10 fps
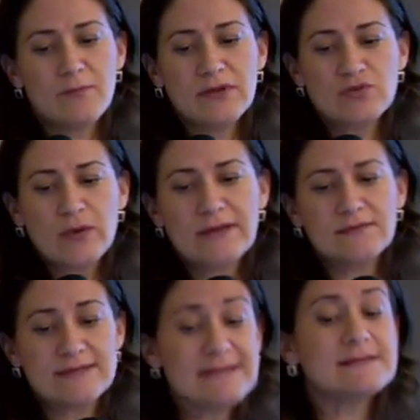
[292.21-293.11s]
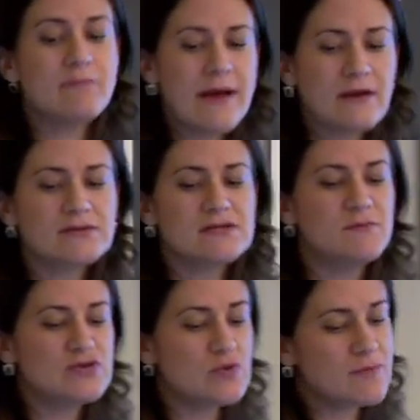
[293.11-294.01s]
between debts and penalties
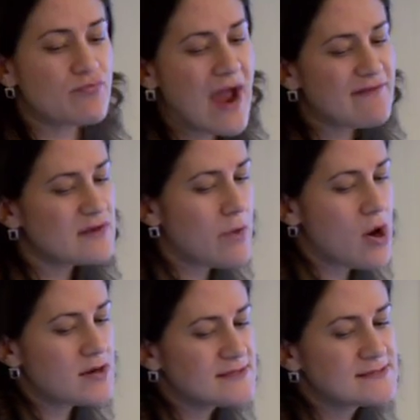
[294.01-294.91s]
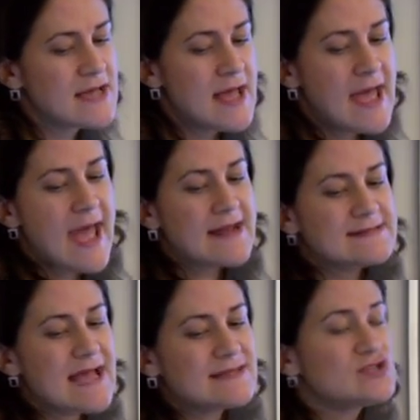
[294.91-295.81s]
between private parties
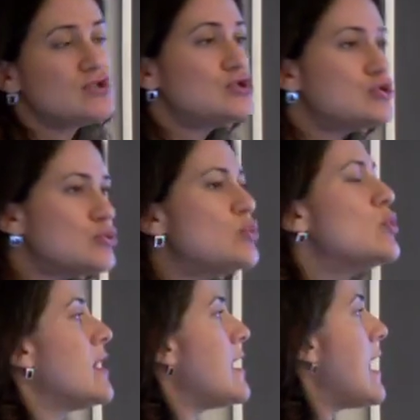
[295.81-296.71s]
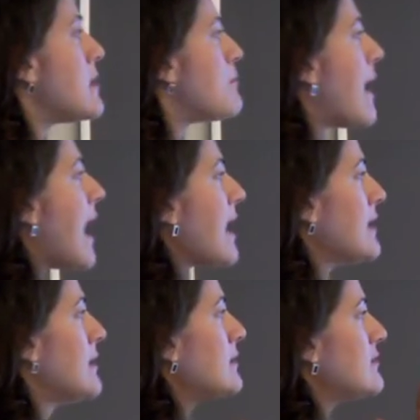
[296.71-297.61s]
and debts to and by
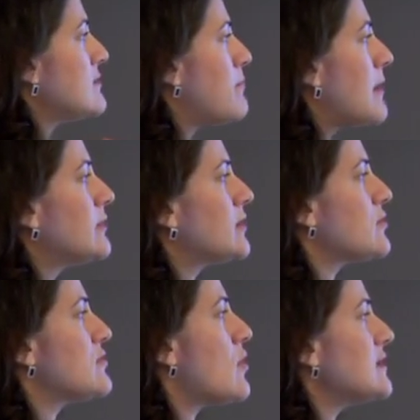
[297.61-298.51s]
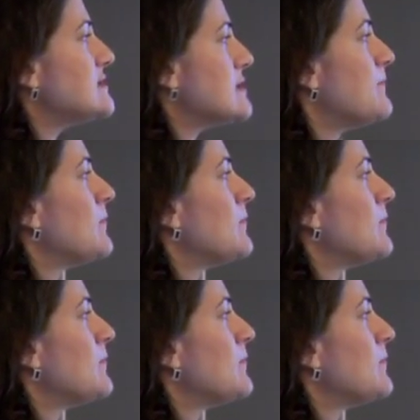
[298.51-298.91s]
the public authority.